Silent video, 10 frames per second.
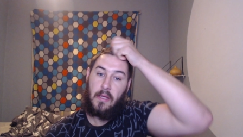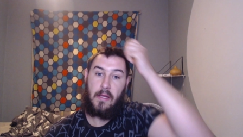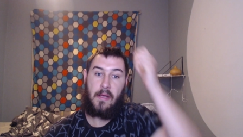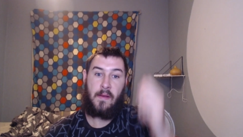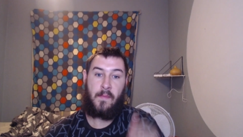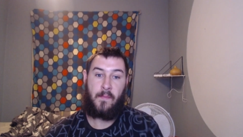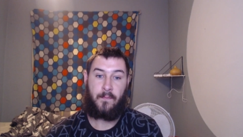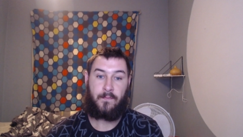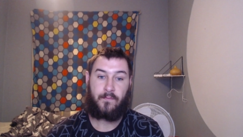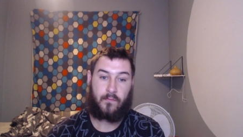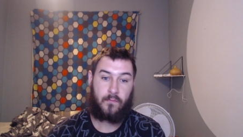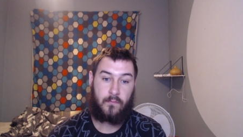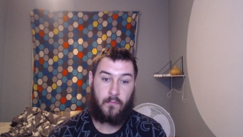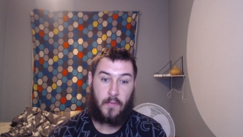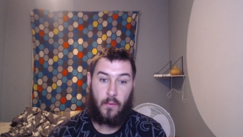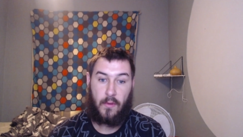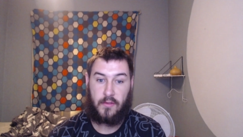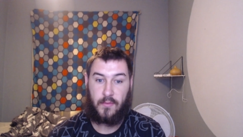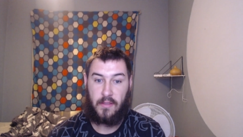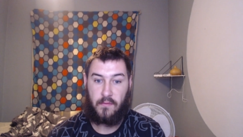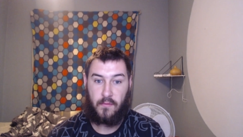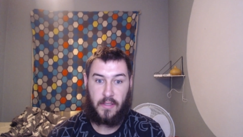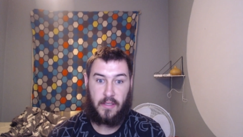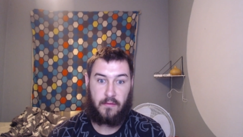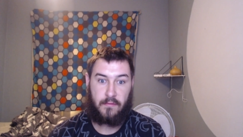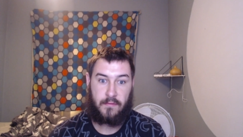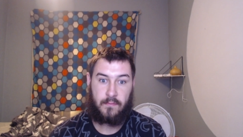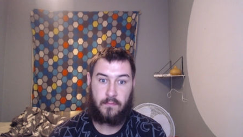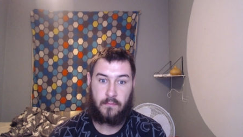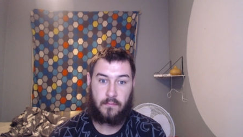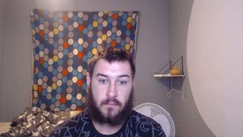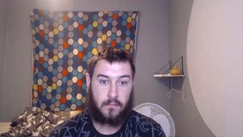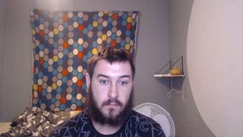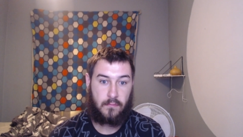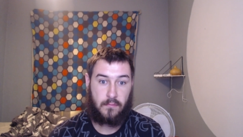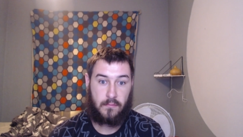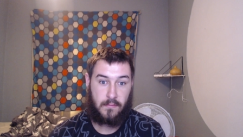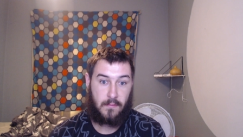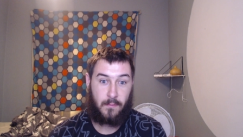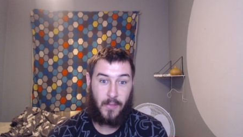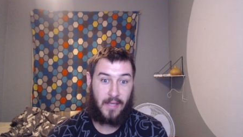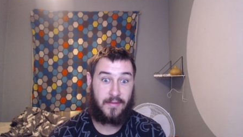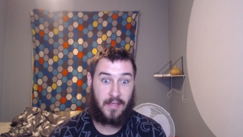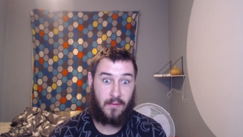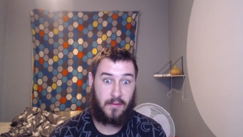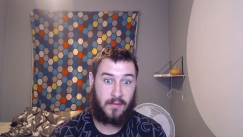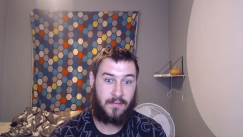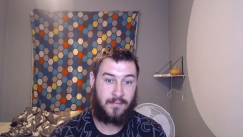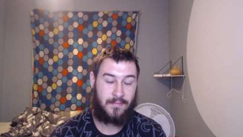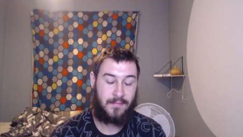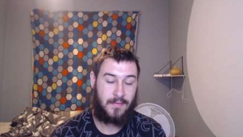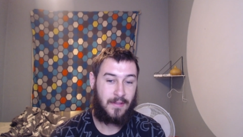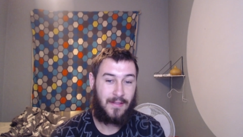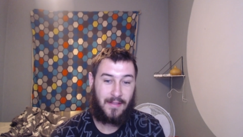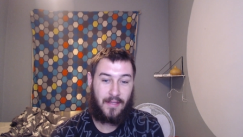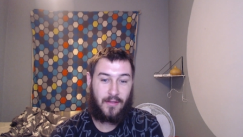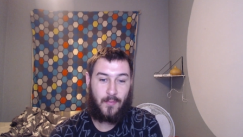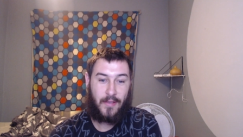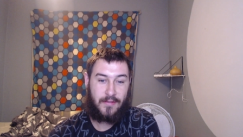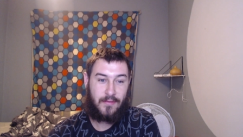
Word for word: um. What else we have? We have Palm, good place to